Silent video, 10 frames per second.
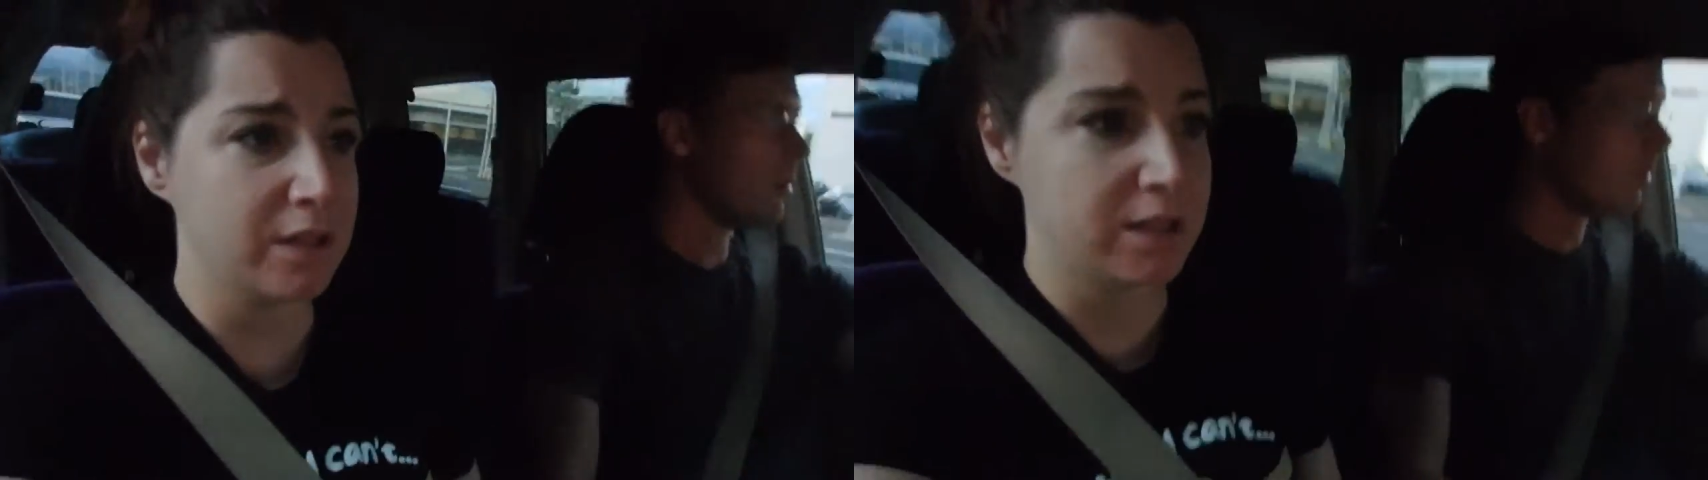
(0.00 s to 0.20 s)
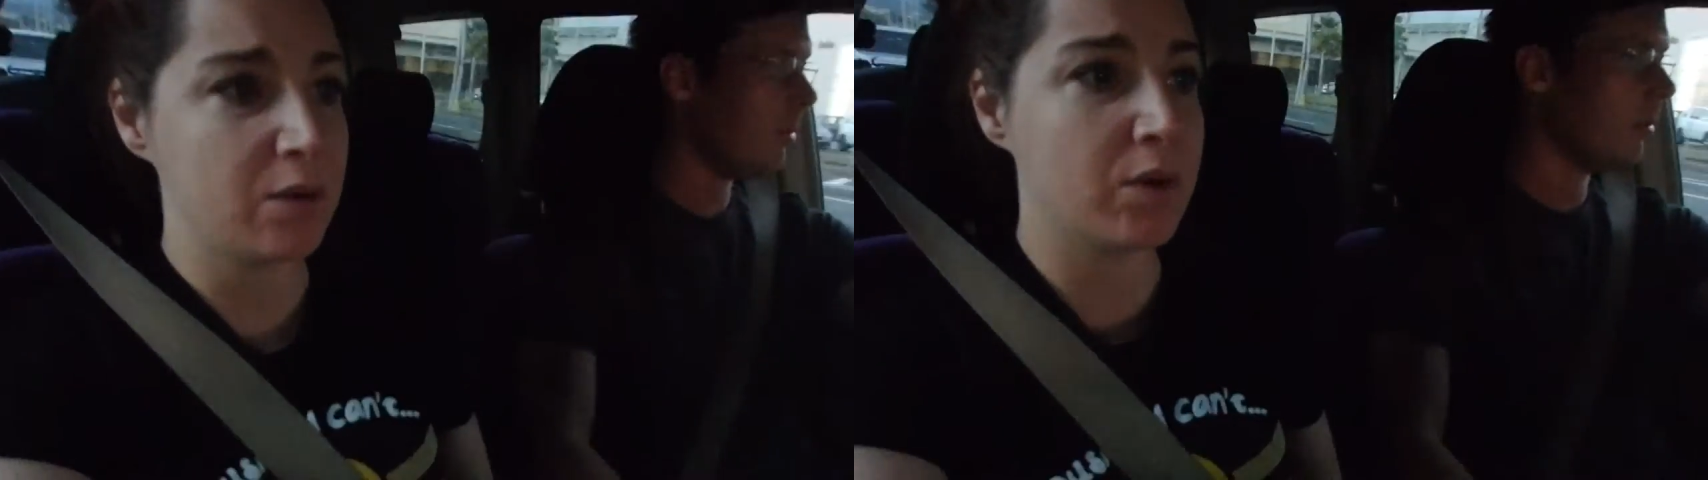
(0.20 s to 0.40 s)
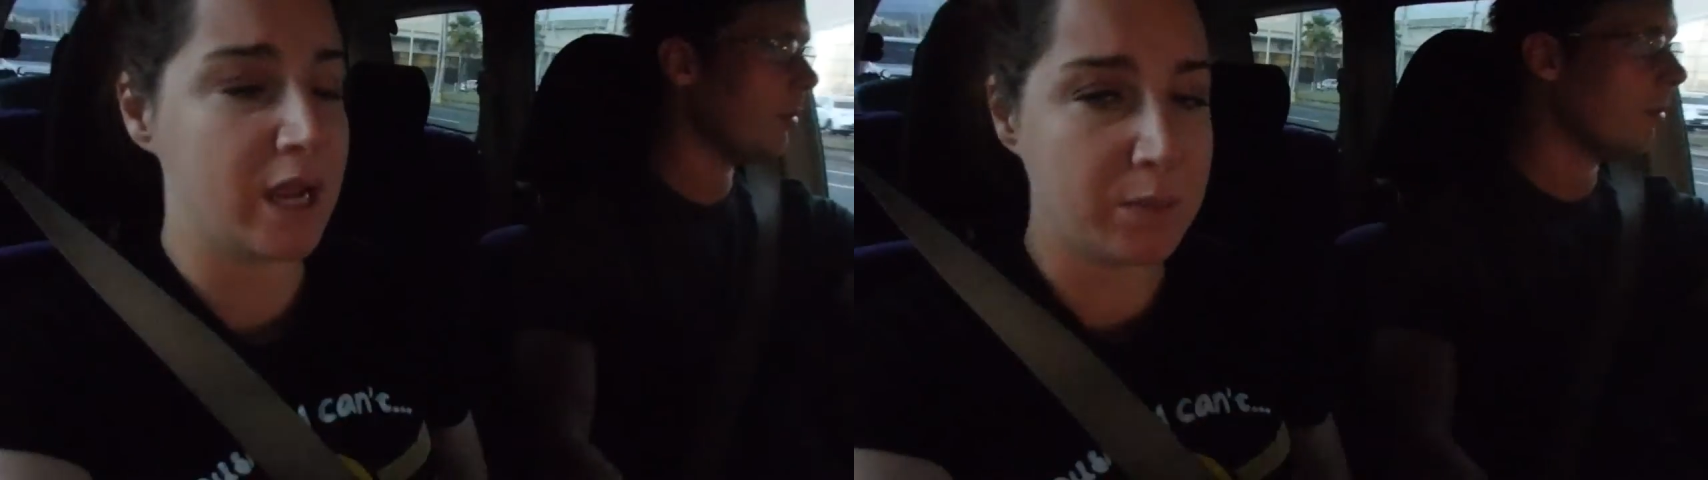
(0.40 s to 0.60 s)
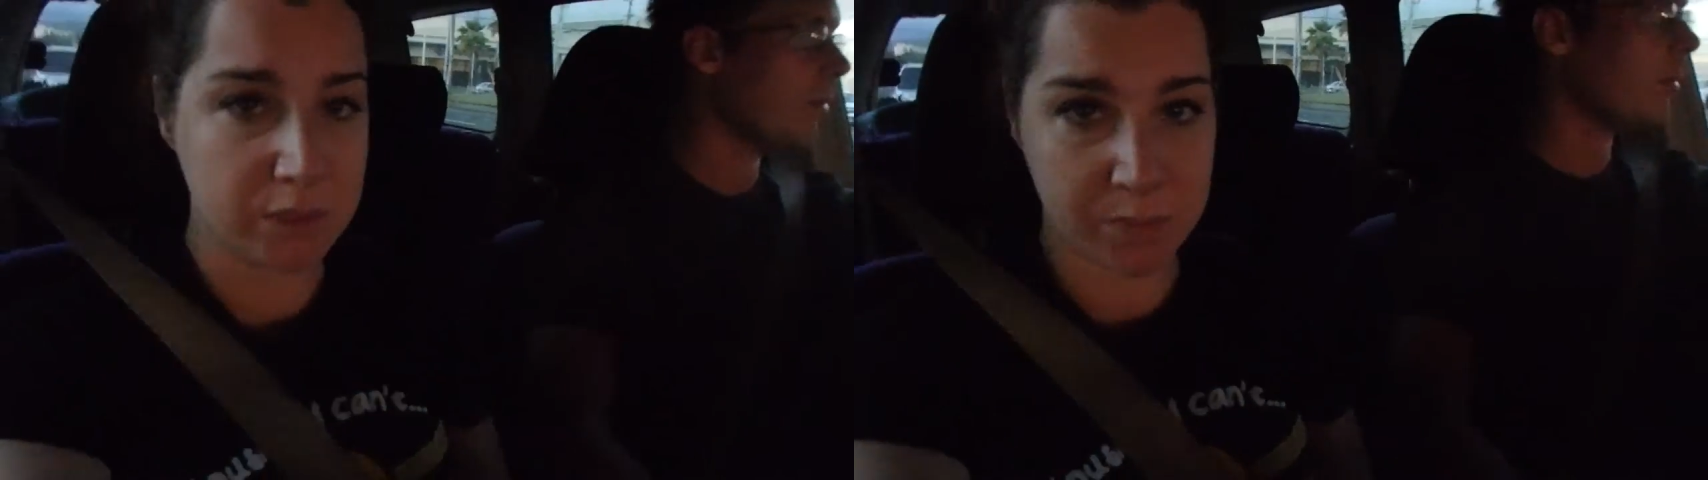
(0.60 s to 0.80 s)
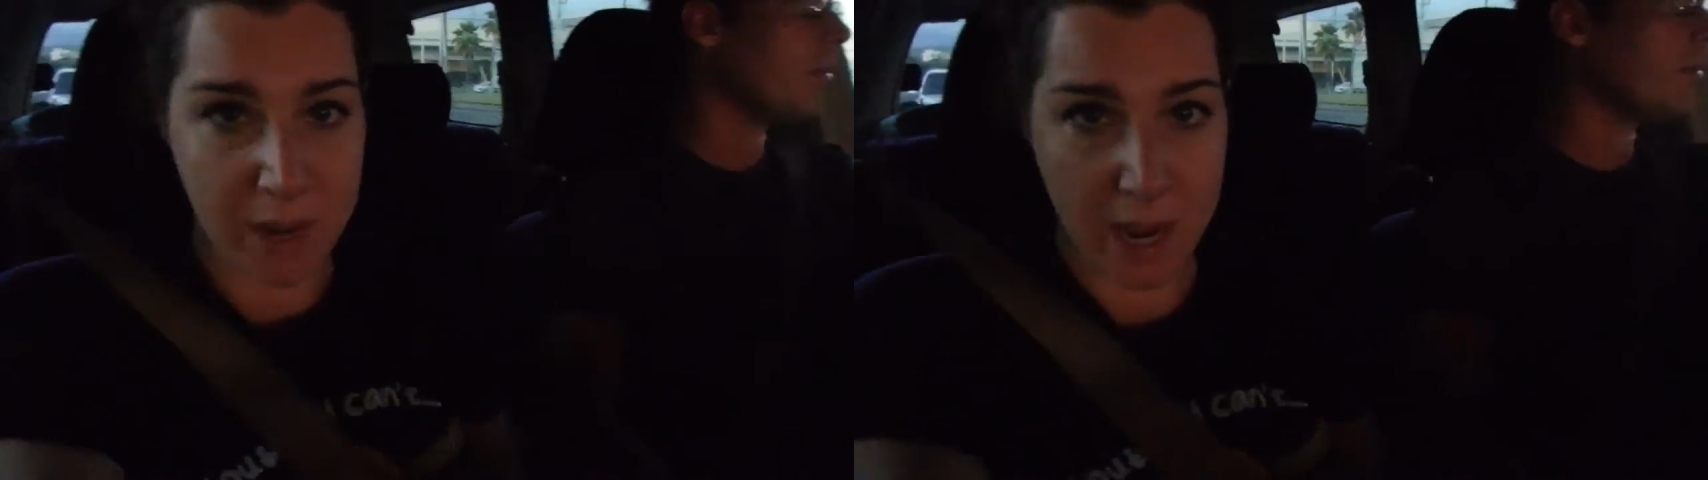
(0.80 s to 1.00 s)
that they were
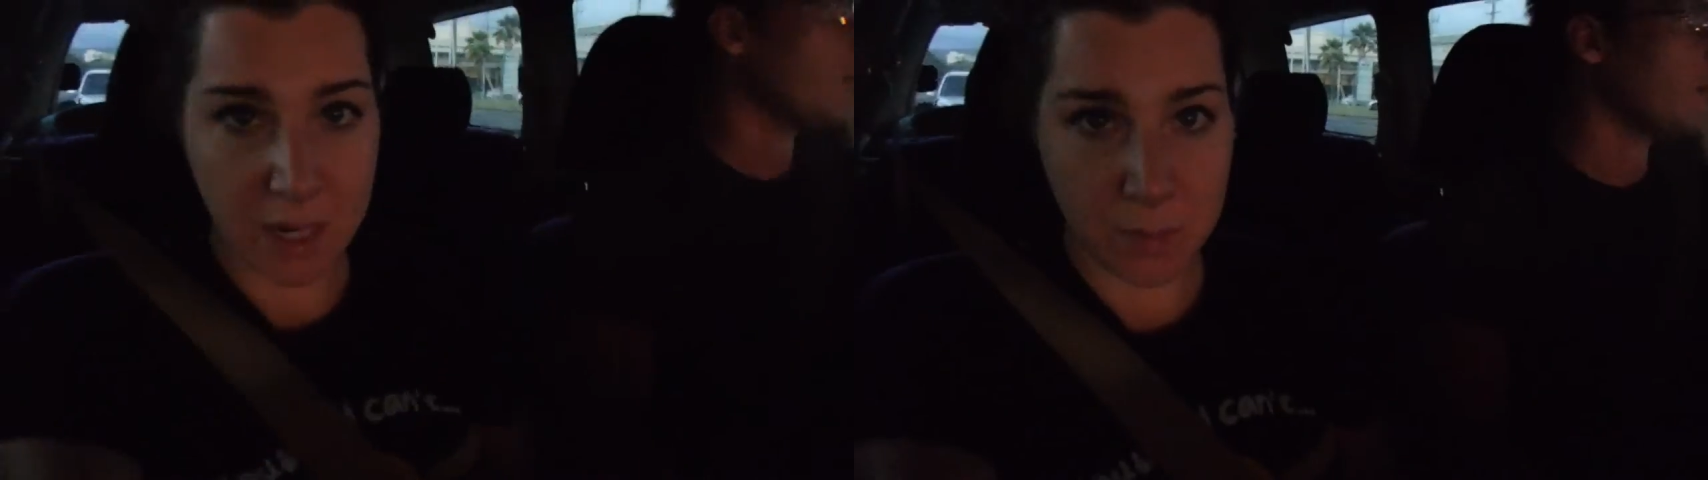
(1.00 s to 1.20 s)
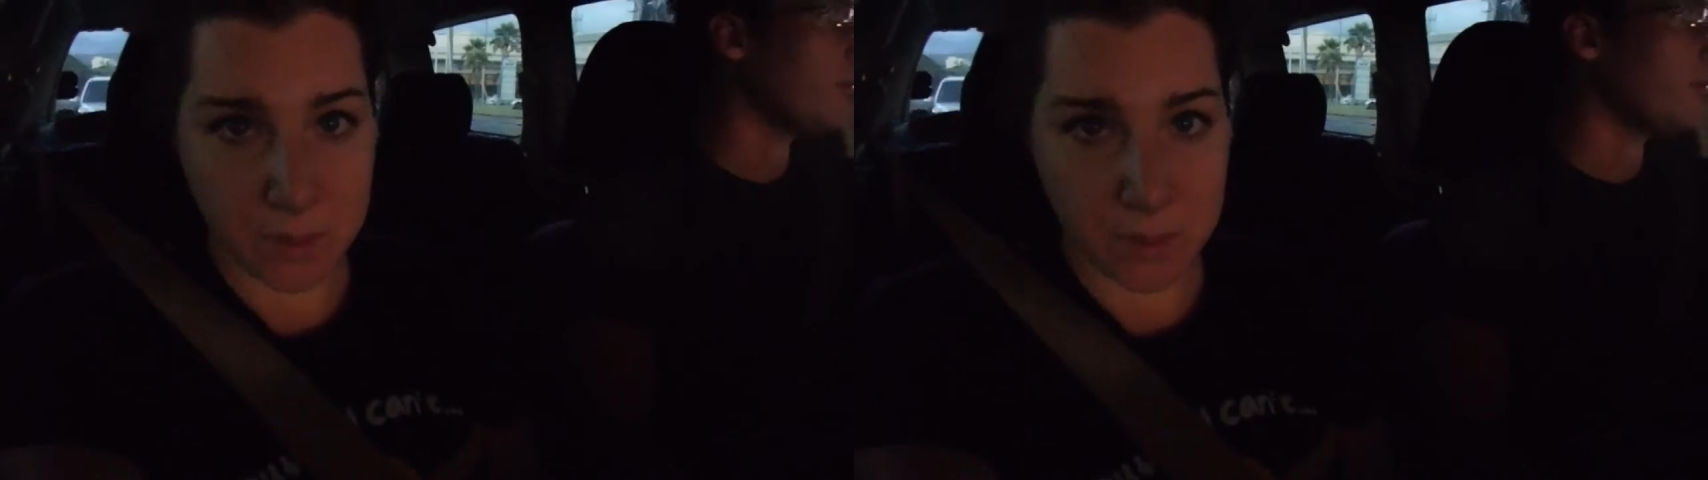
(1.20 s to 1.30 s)
able to pack,